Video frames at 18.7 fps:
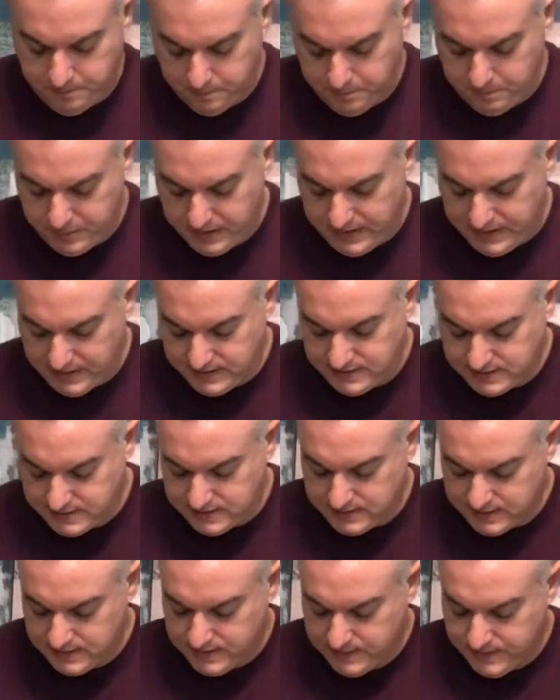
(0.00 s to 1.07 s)
piece
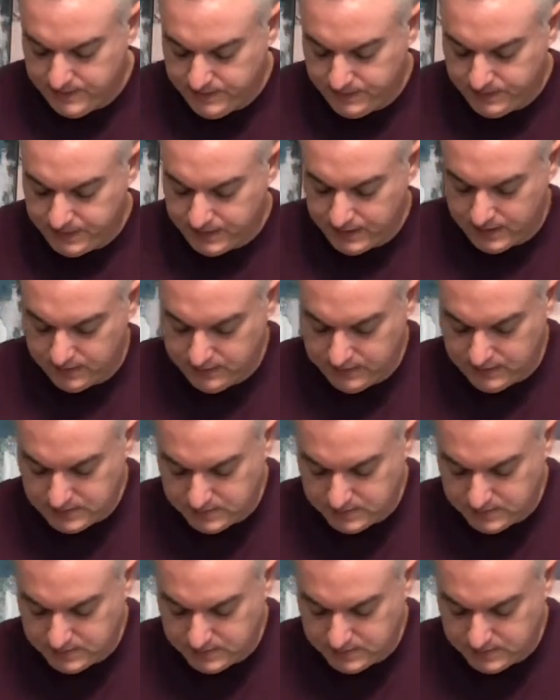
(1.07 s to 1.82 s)
of these